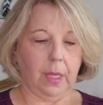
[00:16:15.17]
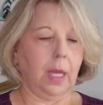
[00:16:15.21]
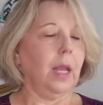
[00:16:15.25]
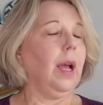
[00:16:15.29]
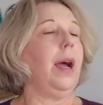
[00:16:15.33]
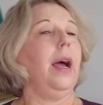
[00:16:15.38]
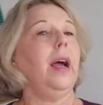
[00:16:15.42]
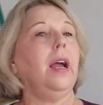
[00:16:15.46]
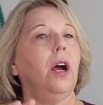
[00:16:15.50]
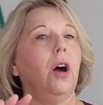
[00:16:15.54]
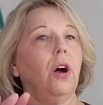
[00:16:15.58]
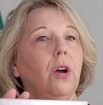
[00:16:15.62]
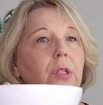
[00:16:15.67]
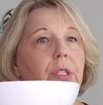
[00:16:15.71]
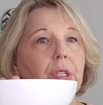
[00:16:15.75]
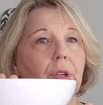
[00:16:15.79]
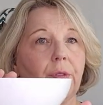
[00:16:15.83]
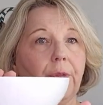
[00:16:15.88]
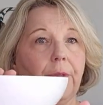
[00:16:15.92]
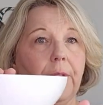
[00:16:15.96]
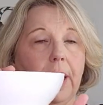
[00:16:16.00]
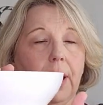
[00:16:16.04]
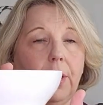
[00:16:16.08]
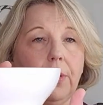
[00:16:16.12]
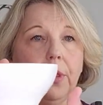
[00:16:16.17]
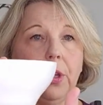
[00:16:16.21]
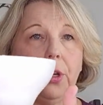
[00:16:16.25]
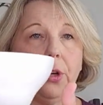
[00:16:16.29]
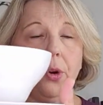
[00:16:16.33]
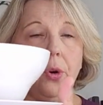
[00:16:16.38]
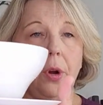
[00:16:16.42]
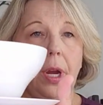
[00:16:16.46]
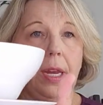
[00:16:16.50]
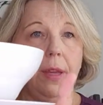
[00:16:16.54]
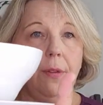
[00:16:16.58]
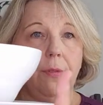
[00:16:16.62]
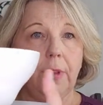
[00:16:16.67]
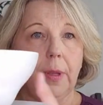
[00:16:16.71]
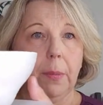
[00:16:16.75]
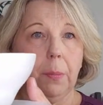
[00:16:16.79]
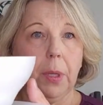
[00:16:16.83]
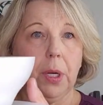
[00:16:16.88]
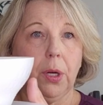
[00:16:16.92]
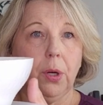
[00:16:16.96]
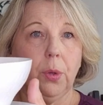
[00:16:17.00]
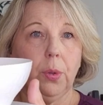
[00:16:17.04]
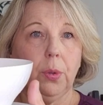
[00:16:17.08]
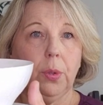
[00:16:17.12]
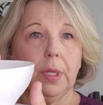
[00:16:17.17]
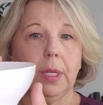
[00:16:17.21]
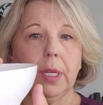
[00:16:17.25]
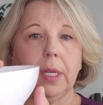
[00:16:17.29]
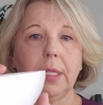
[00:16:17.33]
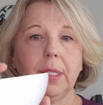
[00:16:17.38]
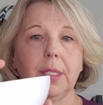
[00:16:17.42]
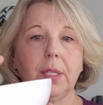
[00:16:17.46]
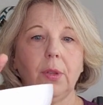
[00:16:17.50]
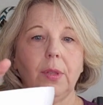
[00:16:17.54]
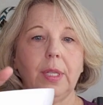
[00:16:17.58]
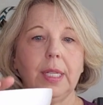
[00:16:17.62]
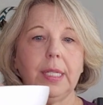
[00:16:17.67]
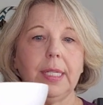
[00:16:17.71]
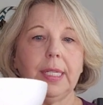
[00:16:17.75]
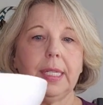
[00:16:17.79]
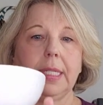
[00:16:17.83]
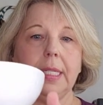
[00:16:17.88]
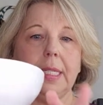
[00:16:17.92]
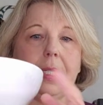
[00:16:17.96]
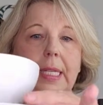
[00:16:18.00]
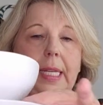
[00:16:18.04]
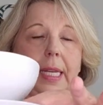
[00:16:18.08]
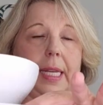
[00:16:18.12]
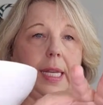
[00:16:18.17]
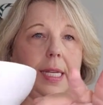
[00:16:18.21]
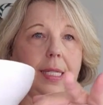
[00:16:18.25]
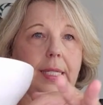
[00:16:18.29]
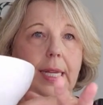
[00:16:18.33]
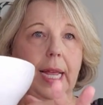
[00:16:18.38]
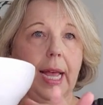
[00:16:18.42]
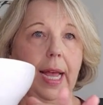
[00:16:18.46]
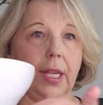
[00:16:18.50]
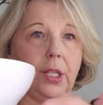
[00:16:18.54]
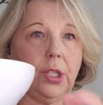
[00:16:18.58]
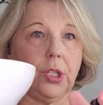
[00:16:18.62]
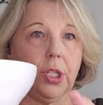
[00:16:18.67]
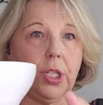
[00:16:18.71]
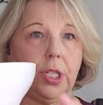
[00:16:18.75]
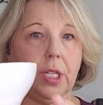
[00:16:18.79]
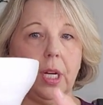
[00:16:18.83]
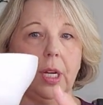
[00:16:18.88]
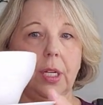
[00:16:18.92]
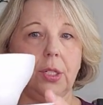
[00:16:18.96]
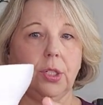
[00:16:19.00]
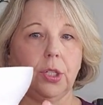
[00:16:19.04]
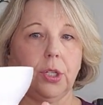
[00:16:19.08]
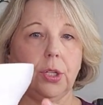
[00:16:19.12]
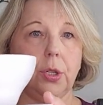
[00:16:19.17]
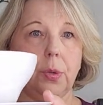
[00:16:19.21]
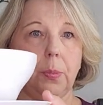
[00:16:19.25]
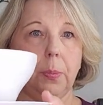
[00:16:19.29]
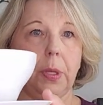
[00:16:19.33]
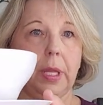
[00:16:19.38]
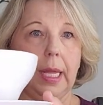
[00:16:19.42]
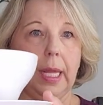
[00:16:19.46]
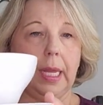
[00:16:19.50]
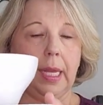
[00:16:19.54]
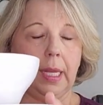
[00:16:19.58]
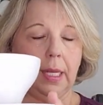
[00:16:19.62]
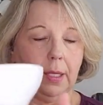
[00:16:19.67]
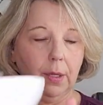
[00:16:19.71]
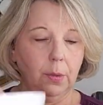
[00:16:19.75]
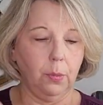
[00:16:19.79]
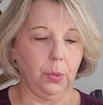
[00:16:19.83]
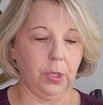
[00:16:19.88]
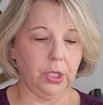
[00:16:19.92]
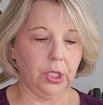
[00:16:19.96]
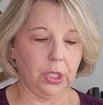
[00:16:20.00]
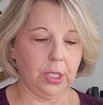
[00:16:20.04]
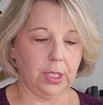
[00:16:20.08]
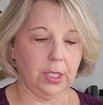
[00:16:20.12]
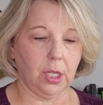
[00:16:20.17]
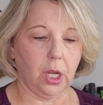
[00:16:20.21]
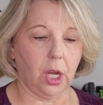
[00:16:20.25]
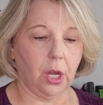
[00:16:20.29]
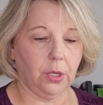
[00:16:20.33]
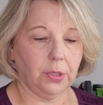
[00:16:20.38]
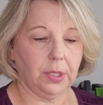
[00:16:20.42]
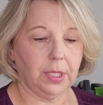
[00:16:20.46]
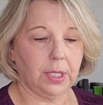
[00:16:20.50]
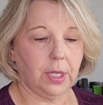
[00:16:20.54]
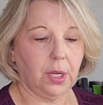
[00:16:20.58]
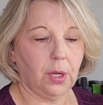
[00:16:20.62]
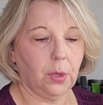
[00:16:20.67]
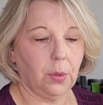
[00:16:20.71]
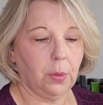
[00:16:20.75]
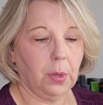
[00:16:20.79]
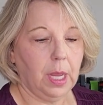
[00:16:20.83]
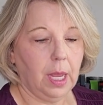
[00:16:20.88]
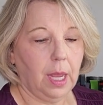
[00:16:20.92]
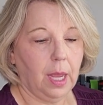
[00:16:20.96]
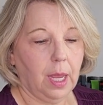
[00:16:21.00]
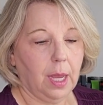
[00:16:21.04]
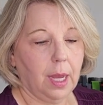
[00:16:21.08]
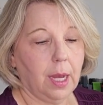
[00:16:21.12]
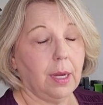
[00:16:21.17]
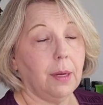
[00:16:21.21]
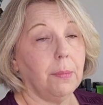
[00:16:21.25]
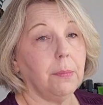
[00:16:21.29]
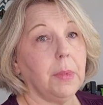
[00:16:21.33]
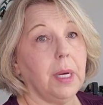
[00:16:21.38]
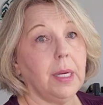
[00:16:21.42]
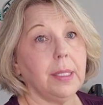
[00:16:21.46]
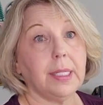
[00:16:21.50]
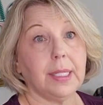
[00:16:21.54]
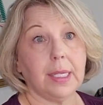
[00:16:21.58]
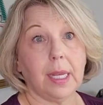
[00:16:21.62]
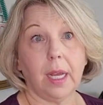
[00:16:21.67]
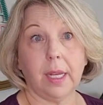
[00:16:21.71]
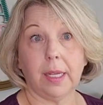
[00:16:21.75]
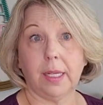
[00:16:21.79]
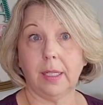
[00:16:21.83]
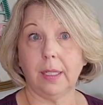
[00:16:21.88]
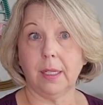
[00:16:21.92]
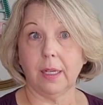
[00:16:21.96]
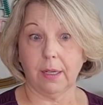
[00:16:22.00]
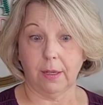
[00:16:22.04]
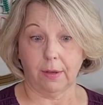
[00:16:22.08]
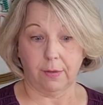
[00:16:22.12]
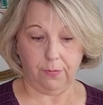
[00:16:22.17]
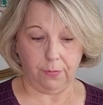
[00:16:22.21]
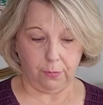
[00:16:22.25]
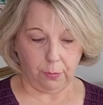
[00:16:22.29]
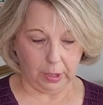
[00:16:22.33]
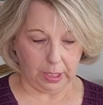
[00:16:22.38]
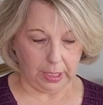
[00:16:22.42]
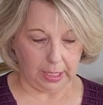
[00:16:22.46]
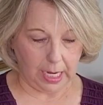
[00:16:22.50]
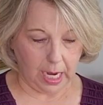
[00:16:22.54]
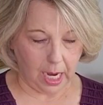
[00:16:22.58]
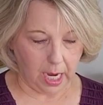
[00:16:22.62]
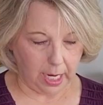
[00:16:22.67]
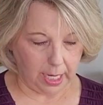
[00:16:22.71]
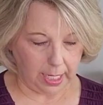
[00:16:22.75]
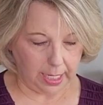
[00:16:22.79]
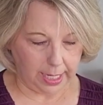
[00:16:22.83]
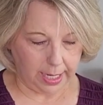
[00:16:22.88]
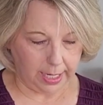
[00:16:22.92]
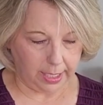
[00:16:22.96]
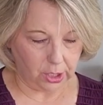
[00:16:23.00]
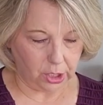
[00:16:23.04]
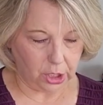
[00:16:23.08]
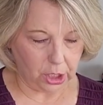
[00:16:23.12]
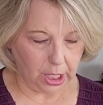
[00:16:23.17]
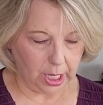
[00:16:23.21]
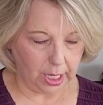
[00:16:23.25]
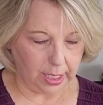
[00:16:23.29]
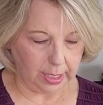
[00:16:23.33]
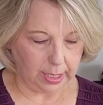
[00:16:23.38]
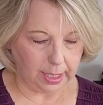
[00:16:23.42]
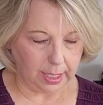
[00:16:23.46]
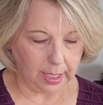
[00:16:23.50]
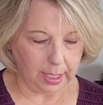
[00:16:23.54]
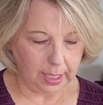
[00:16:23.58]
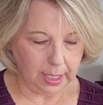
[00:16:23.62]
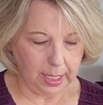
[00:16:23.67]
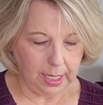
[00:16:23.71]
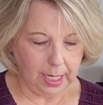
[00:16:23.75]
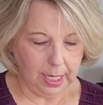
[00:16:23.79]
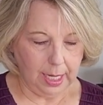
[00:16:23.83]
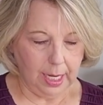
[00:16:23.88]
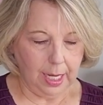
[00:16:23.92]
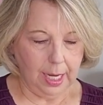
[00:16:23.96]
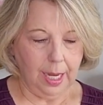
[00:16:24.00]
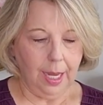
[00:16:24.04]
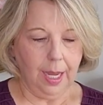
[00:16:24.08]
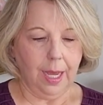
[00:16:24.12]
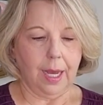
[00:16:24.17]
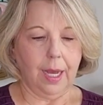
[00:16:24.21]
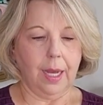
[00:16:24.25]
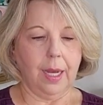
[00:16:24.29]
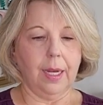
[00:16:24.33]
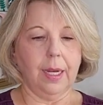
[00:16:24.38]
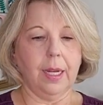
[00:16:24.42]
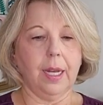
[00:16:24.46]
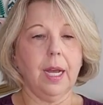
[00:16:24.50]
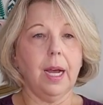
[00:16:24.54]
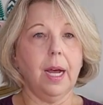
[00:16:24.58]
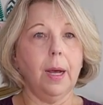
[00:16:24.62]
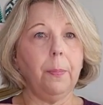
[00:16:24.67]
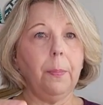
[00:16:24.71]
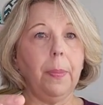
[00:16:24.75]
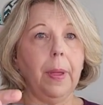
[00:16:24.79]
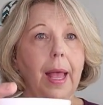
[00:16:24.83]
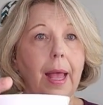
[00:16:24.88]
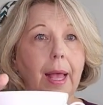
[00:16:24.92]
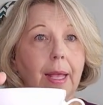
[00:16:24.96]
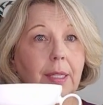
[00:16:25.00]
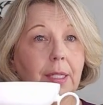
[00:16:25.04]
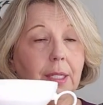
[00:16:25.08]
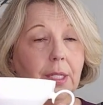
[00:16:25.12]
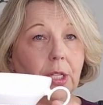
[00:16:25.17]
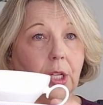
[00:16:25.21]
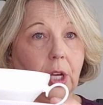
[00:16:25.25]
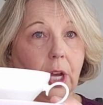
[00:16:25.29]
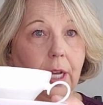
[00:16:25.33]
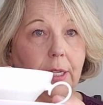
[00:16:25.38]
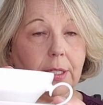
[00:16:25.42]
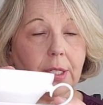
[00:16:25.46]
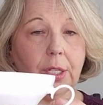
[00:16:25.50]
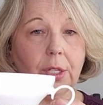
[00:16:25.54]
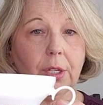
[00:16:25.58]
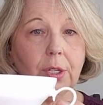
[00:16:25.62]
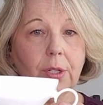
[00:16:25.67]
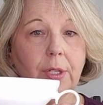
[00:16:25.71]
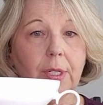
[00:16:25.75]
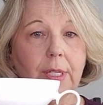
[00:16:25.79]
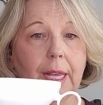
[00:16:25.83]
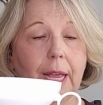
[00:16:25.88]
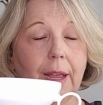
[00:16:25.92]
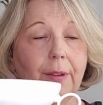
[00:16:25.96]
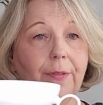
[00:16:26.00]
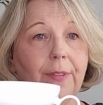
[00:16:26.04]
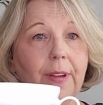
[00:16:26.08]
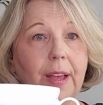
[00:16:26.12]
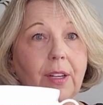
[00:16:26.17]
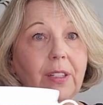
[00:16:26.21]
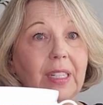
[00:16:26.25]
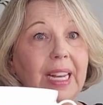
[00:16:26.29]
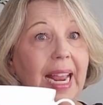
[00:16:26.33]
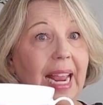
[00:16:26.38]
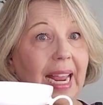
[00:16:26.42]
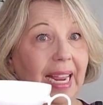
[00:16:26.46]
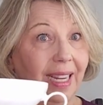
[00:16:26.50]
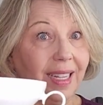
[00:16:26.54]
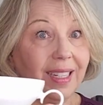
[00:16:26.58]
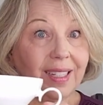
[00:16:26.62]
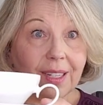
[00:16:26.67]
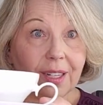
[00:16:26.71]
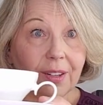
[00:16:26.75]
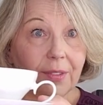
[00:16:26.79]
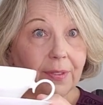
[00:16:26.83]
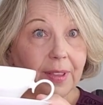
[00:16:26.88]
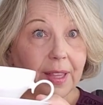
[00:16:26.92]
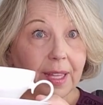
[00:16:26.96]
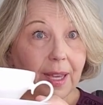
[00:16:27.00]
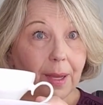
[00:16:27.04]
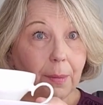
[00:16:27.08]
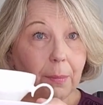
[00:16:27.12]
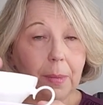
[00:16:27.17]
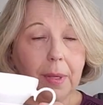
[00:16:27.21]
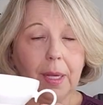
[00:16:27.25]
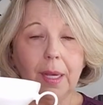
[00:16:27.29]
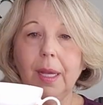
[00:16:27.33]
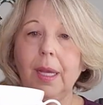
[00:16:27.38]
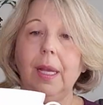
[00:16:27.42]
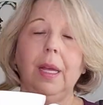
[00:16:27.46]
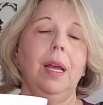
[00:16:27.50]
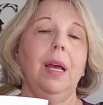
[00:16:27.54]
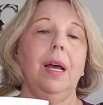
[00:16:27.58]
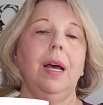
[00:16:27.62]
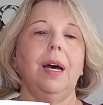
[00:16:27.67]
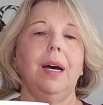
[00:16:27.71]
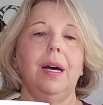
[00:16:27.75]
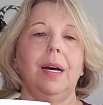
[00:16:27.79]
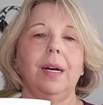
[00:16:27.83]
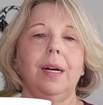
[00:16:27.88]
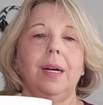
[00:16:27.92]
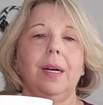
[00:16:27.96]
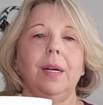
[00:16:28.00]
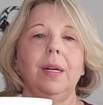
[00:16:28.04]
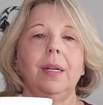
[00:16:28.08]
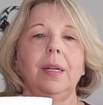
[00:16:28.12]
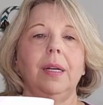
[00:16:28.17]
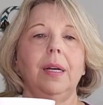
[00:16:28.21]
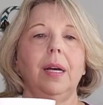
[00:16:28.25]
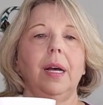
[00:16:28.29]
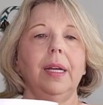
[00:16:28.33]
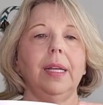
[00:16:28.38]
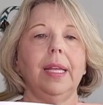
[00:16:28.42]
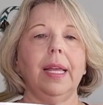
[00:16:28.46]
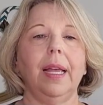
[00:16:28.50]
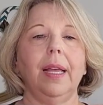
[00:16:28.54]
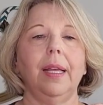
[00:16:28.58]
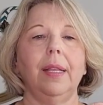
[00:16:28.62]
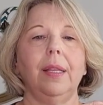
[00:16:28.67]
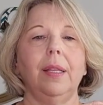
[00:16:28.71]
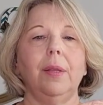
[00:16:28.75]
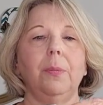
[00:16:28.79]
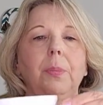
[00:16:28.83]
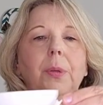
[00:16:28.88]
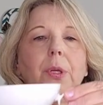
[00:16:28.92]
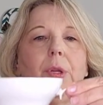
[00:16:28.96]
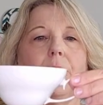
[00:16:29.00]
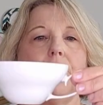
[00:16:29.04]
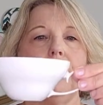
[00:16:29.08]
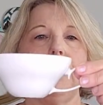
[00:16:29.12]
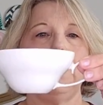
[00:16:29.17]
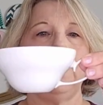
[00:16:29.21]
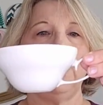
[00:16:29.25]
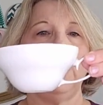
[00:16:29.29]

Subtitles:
I also found the gravy boat. So this is the attached underplate, which is also a sign of really high-end china. Cup and saucers. I found 8 of them. Again, the beautiful